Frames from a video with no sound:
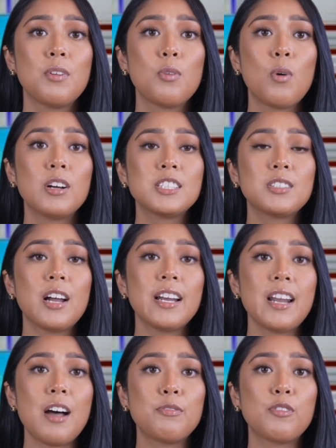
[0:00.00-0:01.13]
While a slight
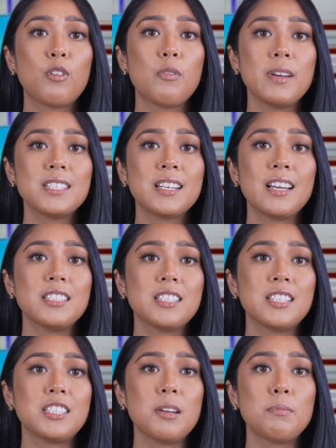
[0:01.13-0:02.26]
outperformance against
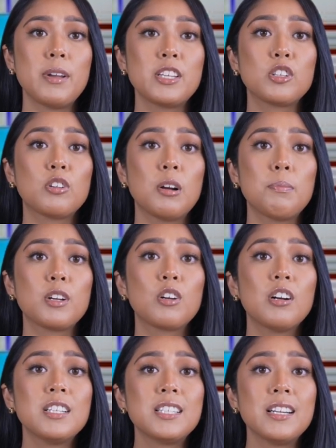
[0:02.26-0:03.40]
some major
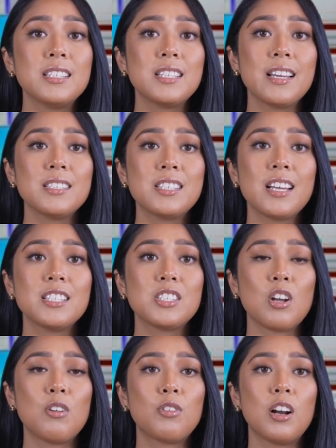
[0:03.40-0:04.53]
cryptocurrencies exists
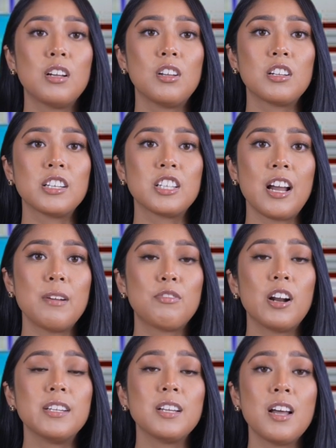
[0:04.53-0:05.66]
over a longer time
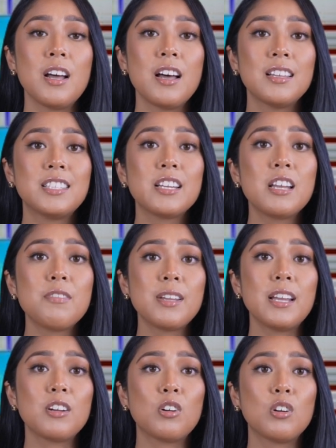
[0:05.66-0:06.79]
frame,
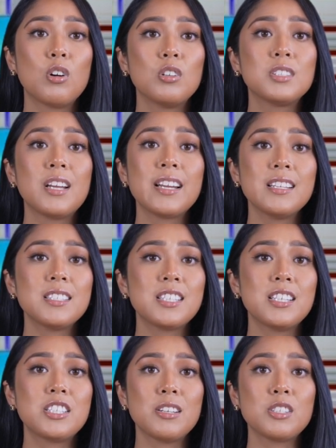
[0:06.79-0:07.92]
significant hurdles like its
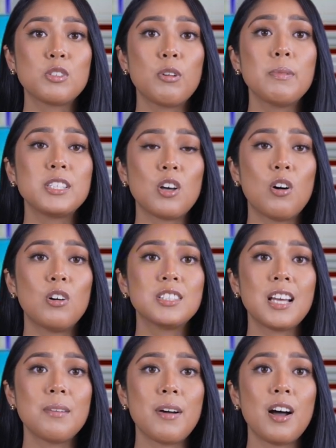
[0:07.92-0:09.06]
distance from its
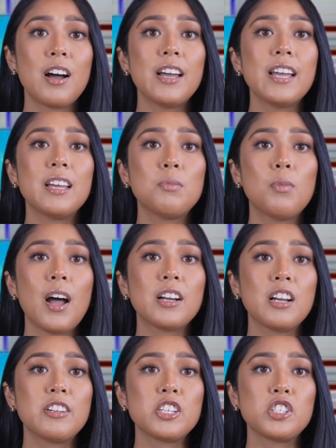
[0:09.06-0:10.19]
all-time high and lack
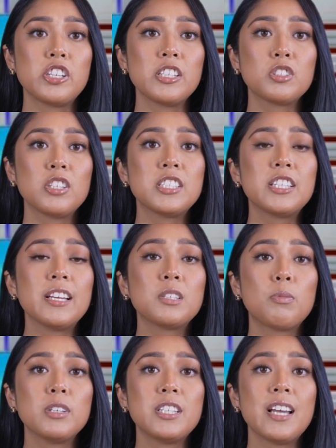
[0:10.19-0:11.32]
of exchange listings
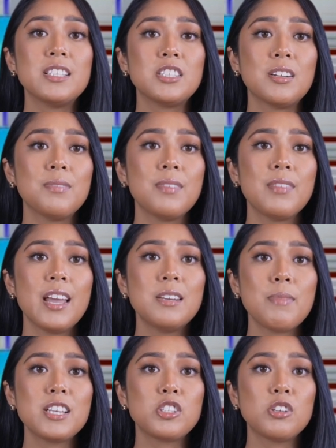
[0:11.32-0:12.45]
persist.
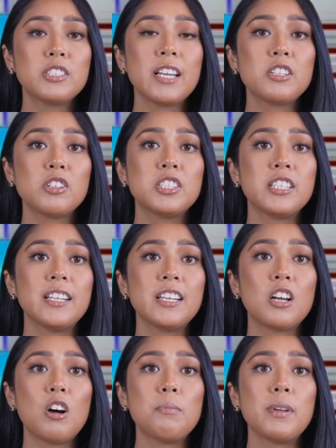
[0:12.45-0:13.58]
Investors interested in
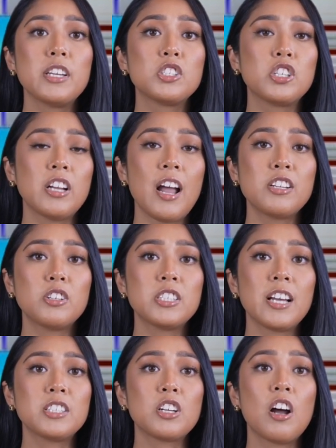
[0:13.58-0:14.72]
Omni should
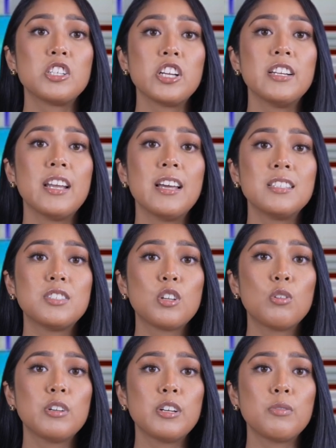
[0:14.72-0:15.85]
exercise caution and
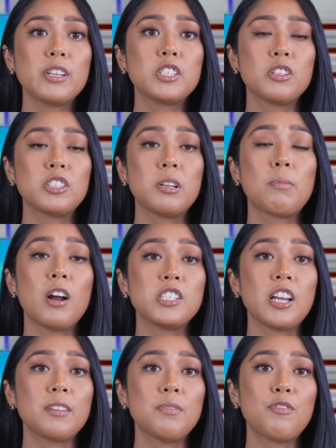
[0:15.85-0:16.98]
thoroughly research the
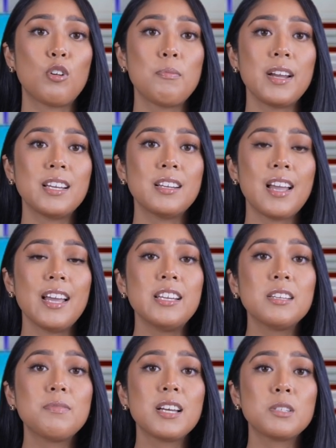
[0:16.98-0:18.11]
project before making any
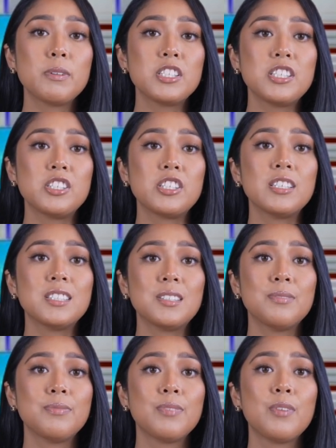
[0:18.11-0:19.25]
investment decisions.
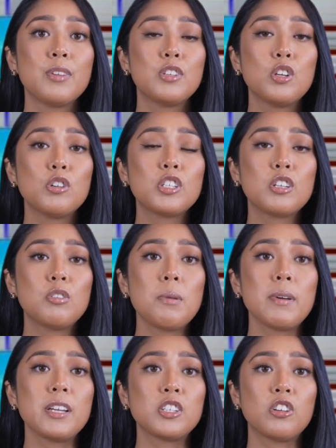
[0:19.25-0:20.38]
Due to the
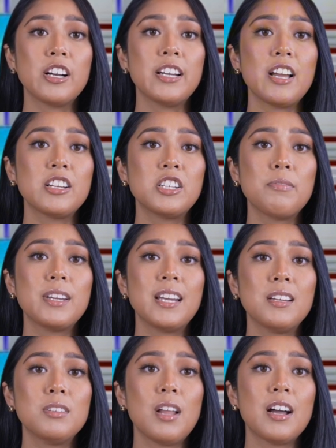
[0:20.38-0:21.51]
limited trading activity
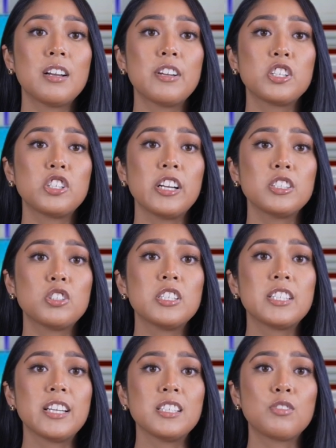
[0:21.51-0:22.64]
and lack of exchange
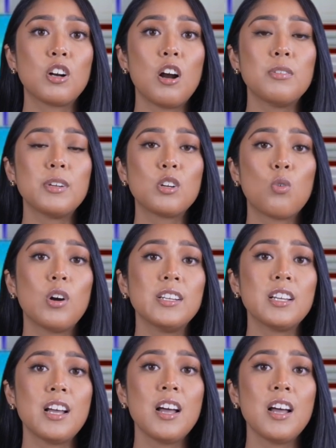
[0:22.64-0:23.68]
listings for Omni Coin,